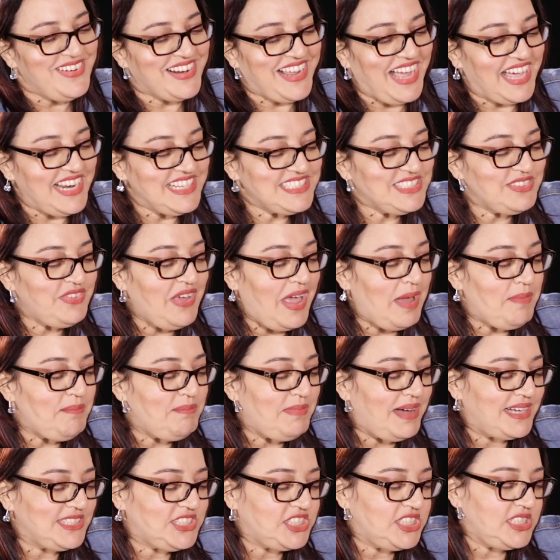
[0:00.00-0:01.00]
regardless of how
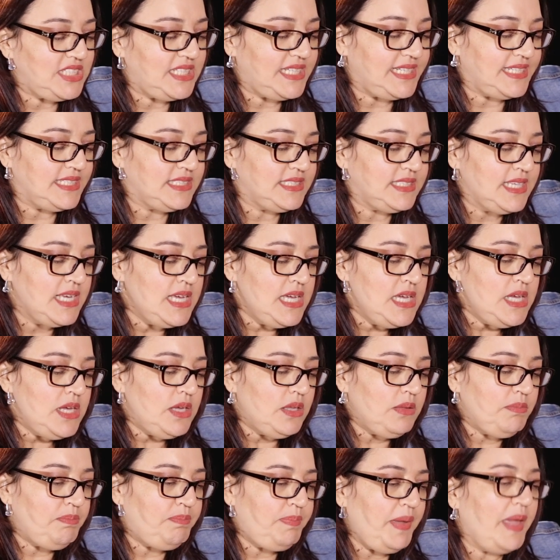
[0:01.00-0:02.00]
much it is,
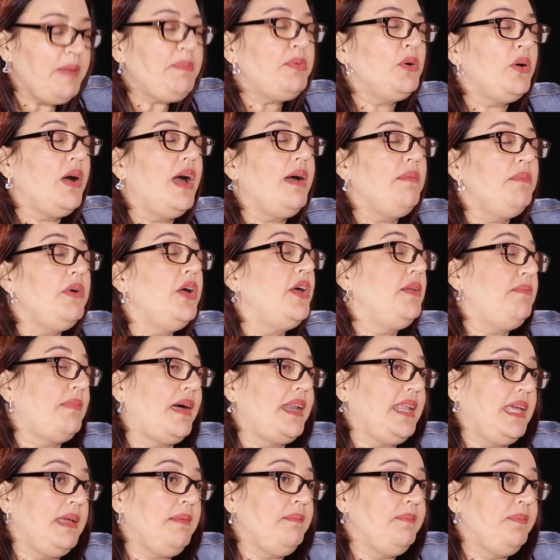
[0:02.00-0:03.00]
people earn
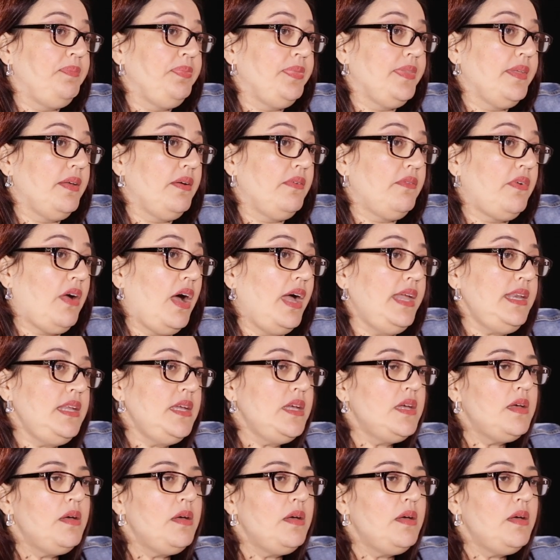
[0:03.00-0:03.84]
money, right?